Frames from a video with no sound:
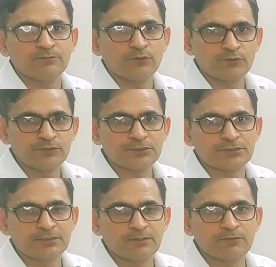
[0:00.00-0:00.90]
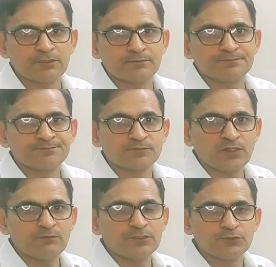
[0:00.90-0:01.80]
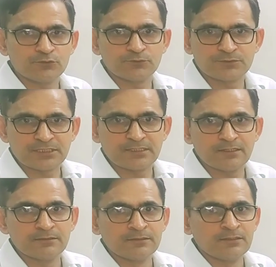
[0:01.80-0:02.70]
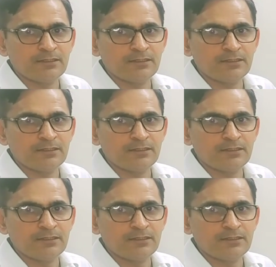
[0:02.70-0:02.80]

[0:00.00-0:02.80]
for visiting our YouTube channel,